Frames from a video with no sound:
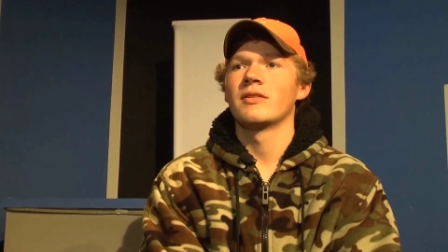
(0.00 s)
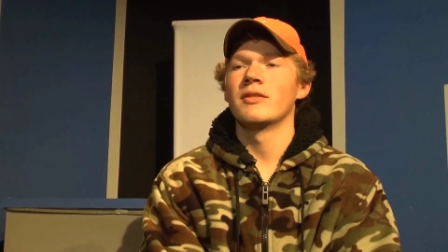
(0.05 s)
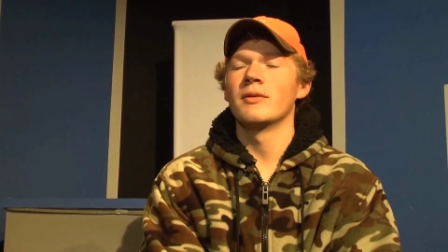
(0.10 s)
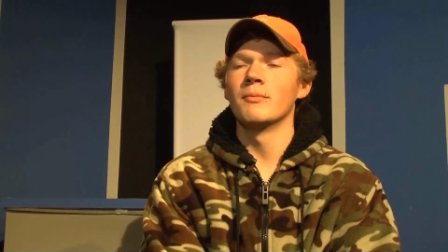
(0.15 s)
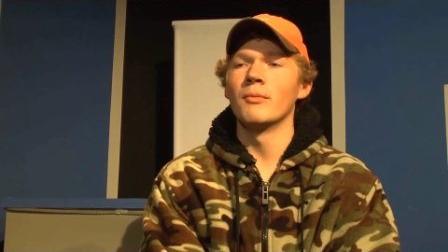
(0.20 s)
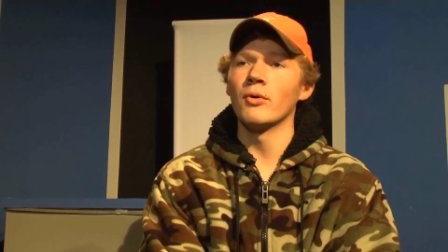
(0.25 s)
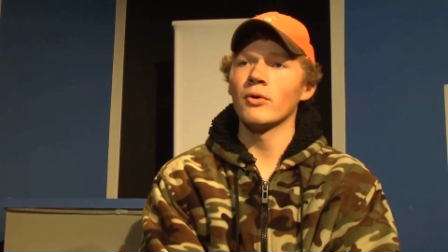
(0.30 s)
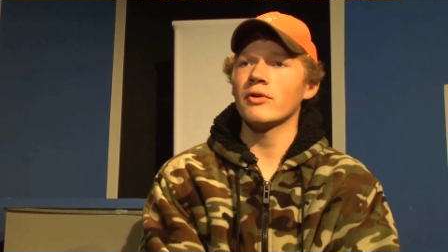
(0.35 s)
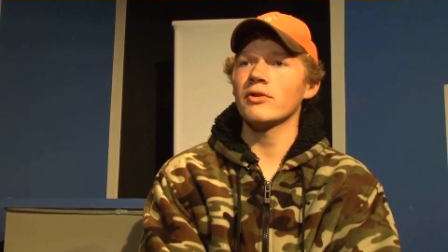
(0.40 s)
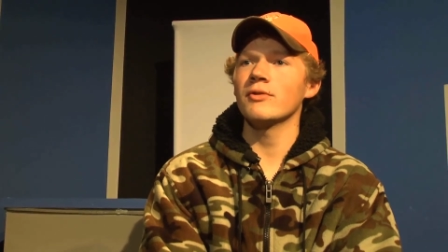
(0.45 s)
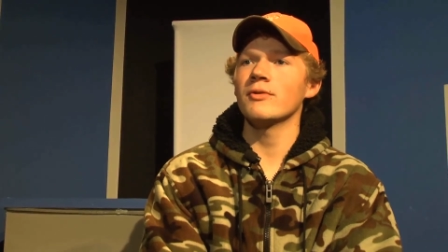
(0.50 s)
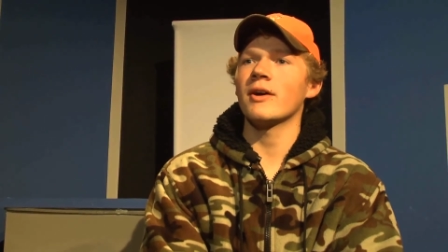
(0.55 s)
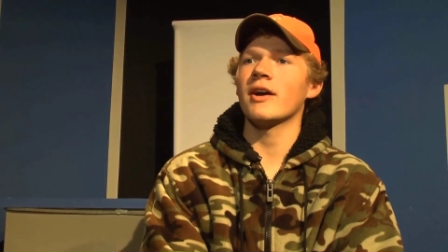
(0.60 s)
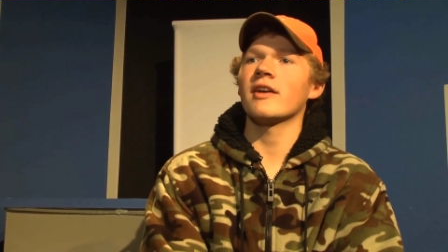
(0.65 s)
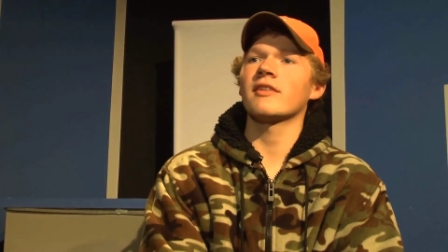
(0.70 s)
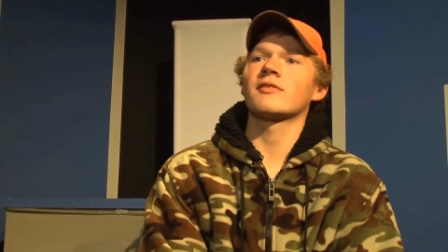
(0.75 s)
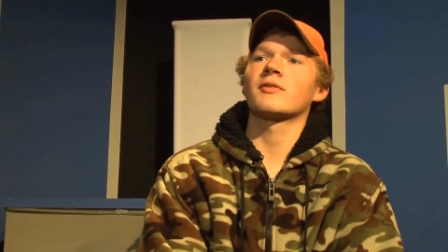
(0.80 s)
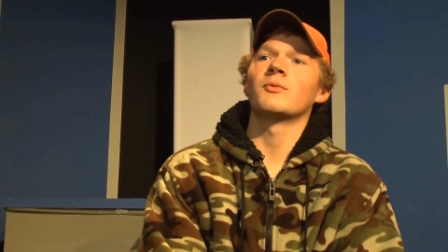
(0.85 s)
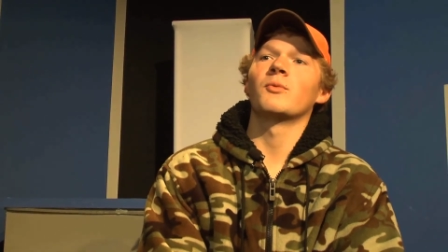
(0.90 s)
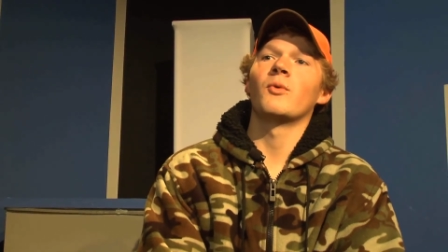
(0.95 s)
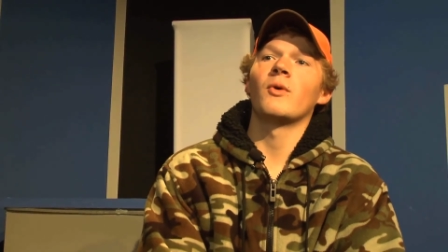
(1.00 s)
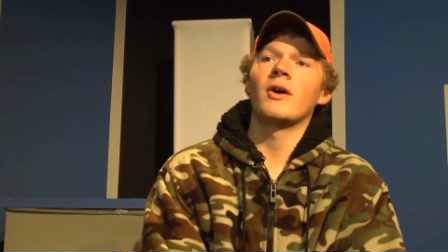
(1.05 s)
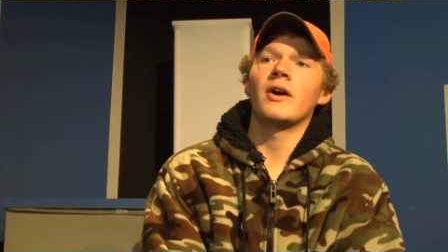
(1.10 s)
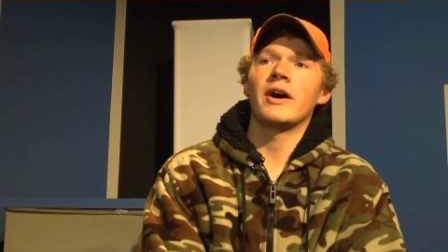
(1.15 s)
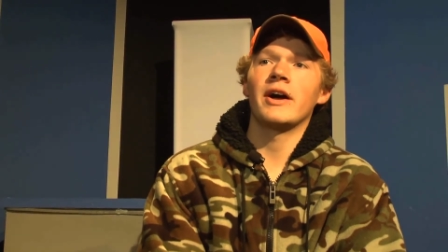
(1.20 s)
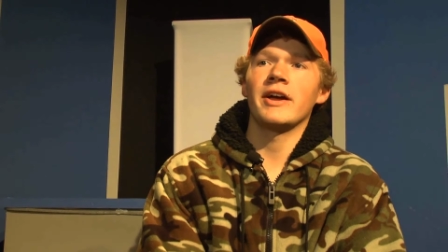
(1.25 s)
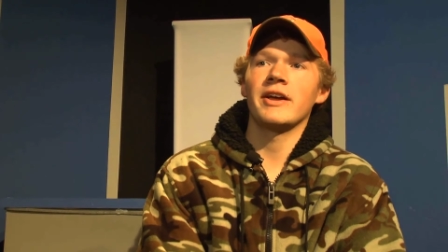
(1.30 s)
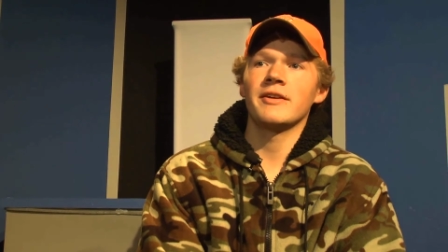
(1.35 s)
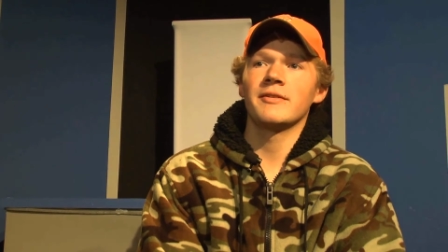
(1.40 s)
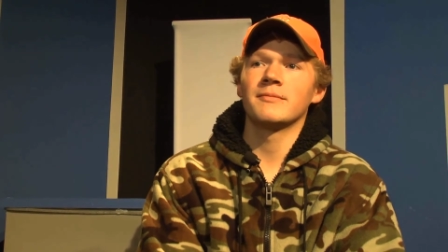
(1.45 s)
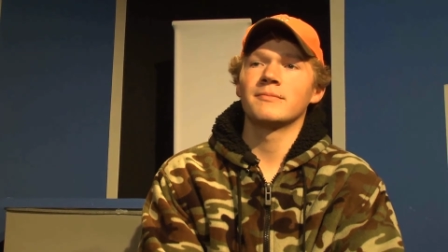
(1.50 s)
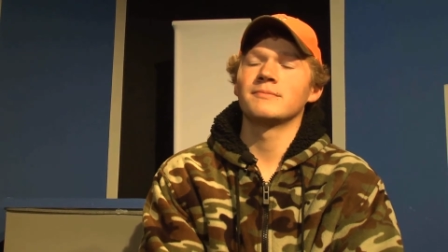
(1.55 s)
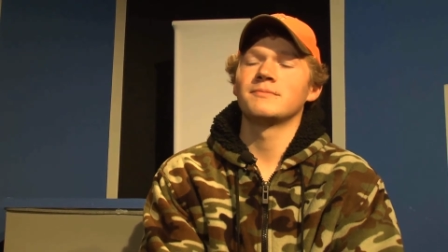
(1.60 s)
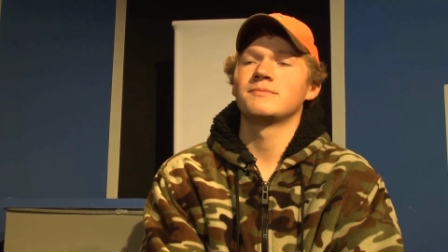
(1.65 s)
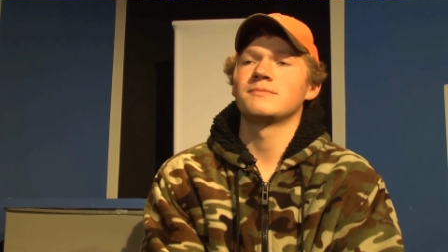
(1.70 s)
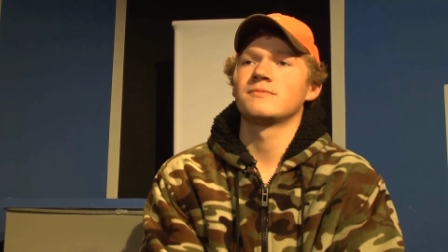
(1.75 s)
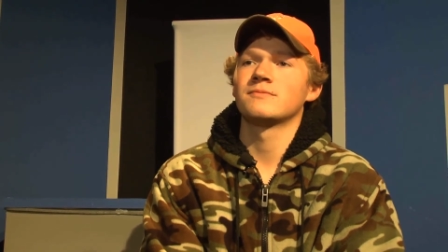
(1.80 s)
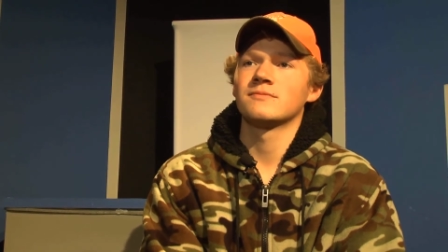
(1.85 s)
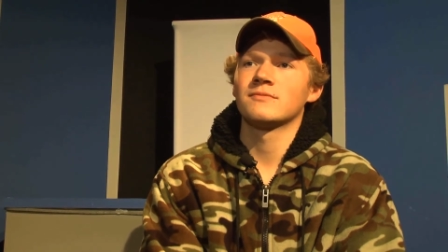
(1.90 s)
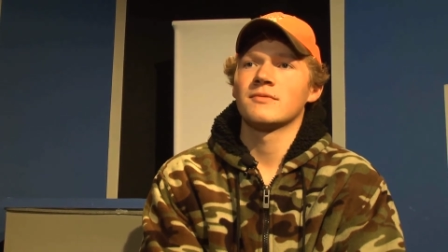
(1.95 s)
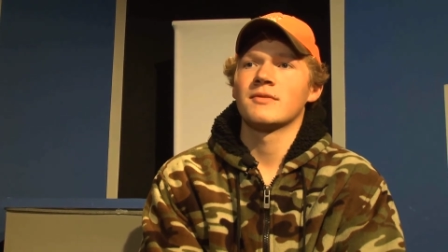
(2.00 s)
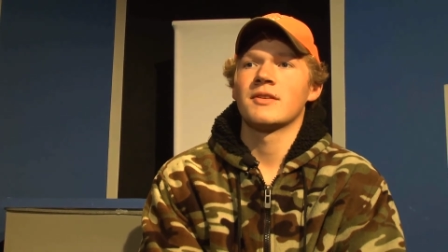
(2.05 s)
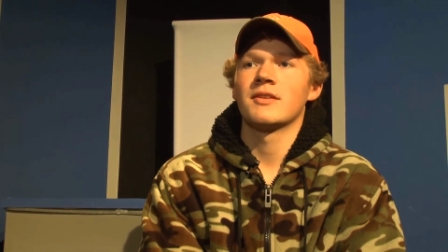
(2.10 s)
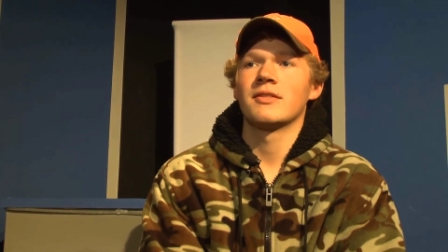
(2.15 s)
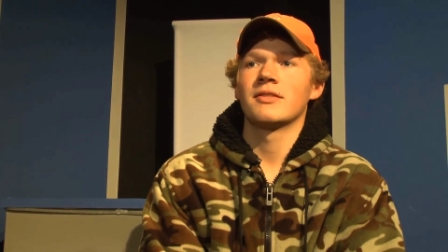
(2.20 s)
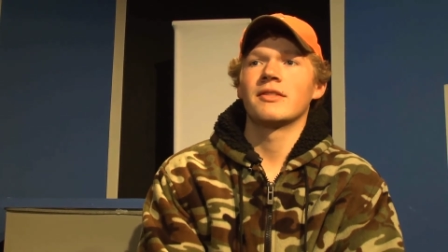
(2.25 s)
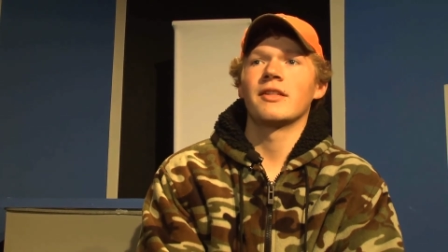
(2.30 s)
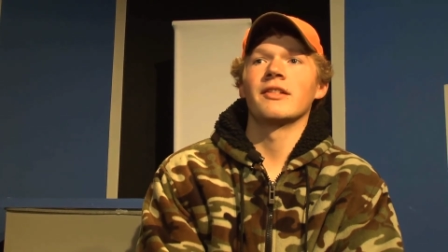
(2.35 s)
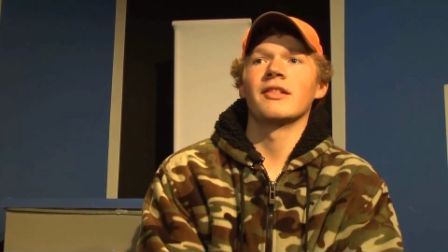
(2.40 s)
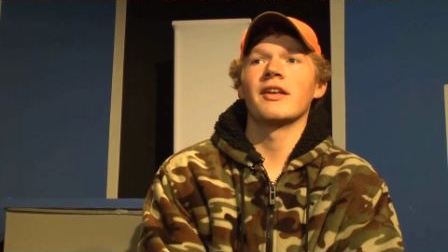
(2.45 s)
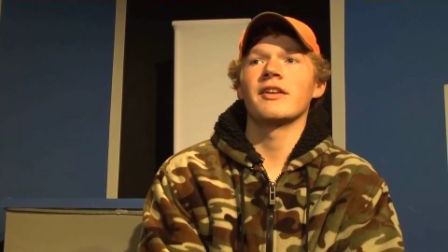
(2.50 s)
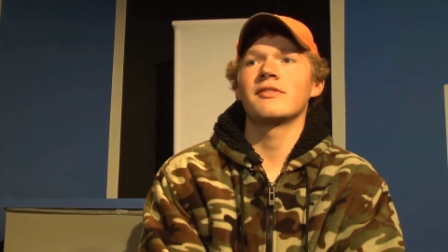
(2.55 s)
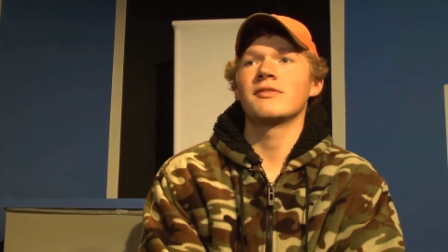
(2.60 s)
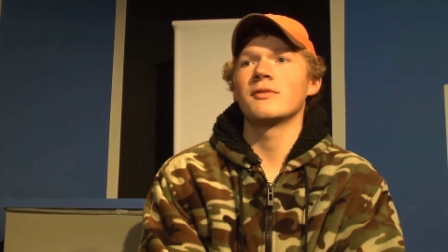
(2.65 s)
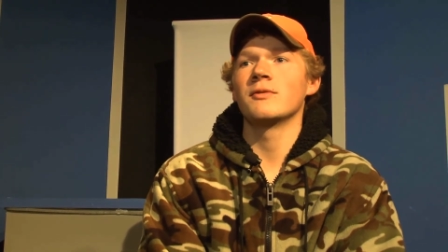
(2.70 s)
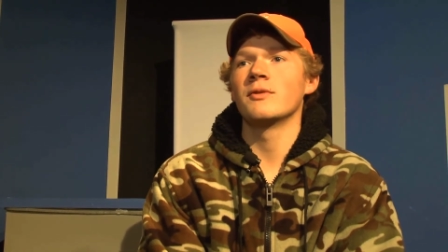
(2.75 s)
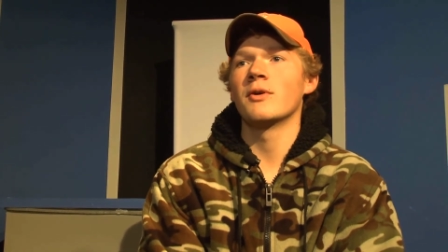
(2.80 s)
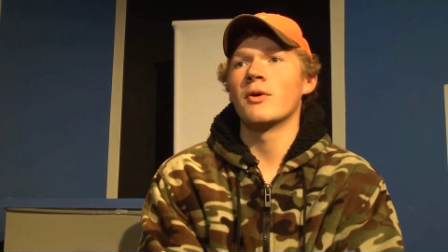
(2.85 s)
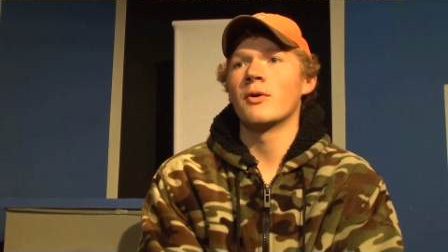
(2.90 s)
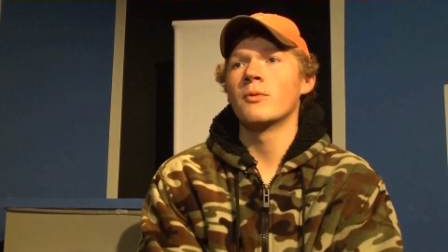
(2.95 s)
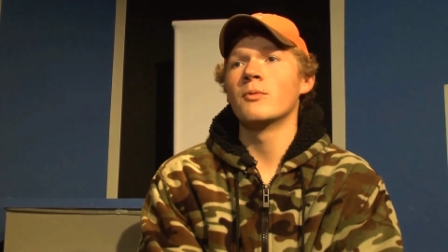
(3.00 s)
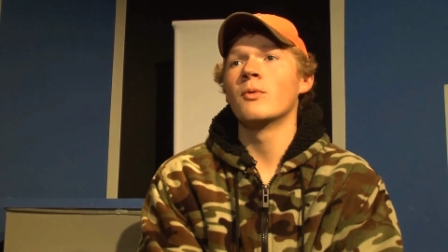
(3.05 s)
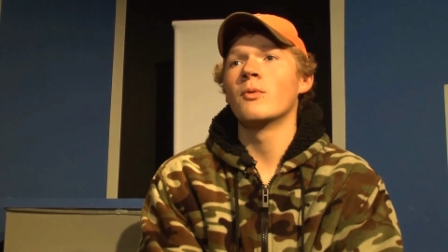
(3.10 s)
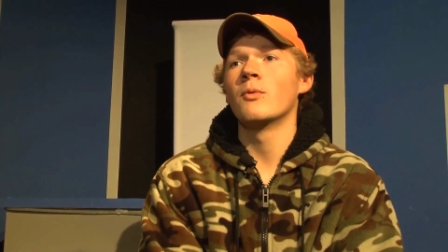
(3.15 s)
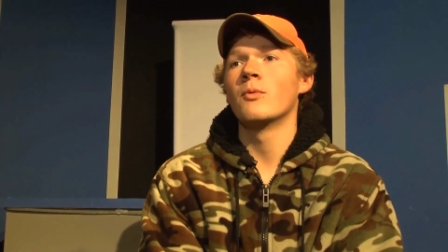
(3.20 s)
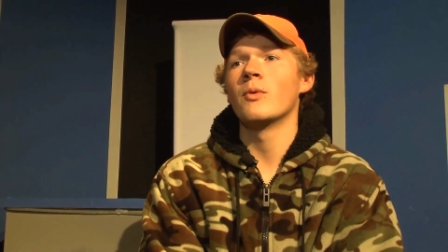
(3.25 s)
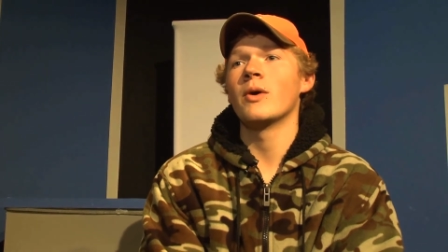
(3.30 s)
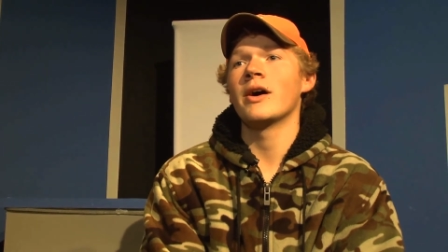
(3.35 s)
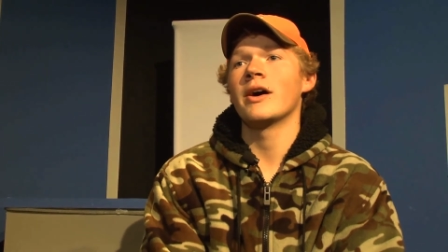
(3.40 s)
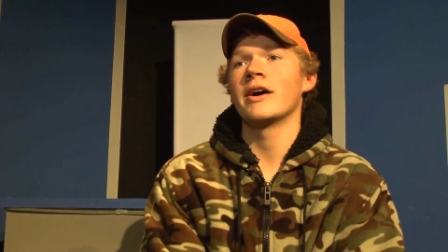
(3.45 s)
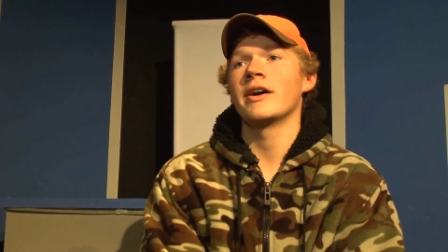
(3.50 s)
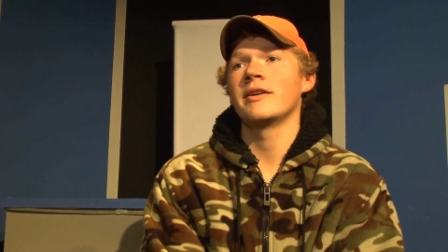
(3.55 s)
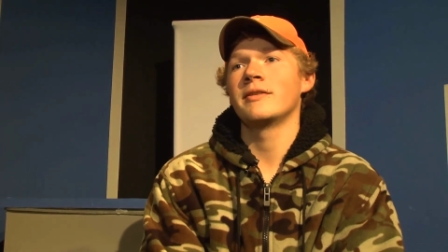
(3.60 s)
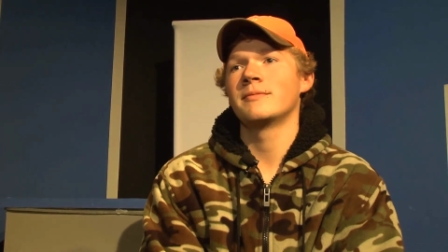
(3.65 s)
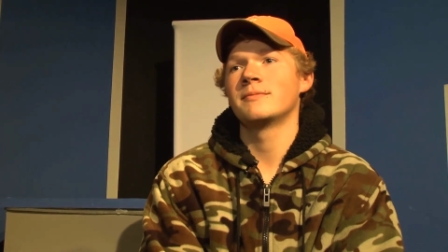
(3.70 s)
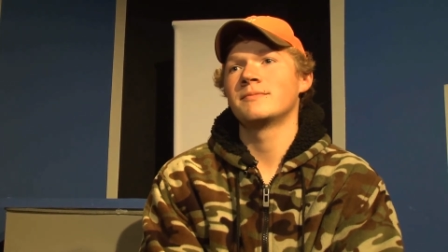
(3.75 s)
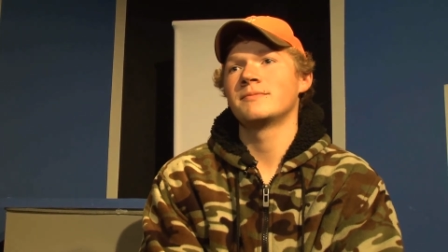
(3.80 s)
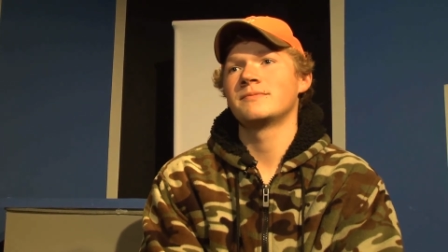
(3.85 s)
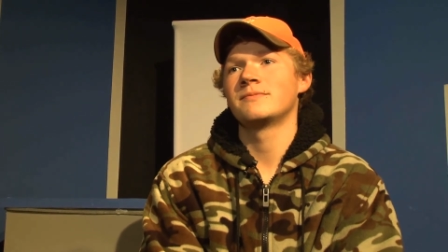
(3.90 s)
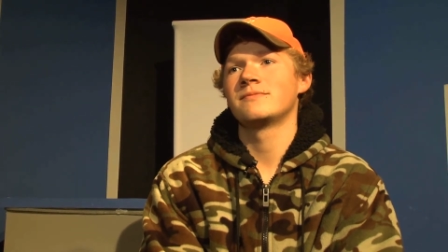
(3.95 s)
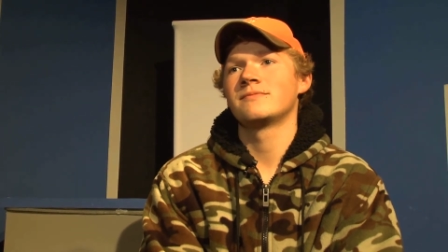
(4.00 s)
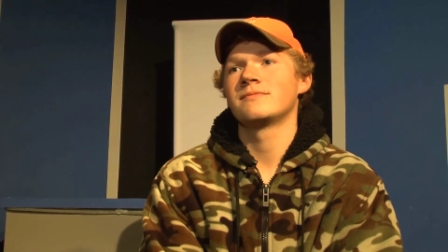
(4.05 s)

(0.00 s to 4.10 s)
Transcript: The more you ask why, the less you know why.